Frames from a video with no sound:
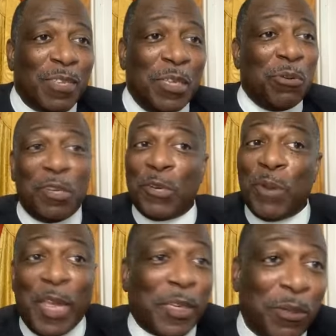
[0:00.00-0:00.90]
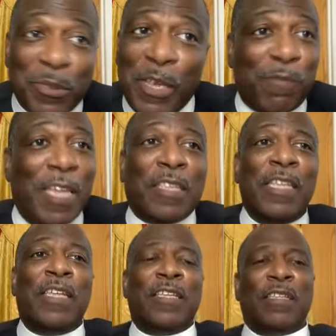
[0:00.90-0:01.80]
You can do that yourself. That's
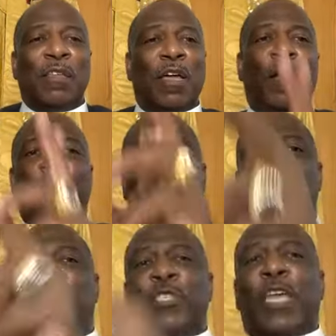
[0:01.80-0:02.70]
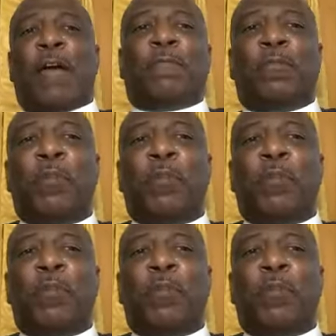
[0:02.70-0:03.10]
a few steps,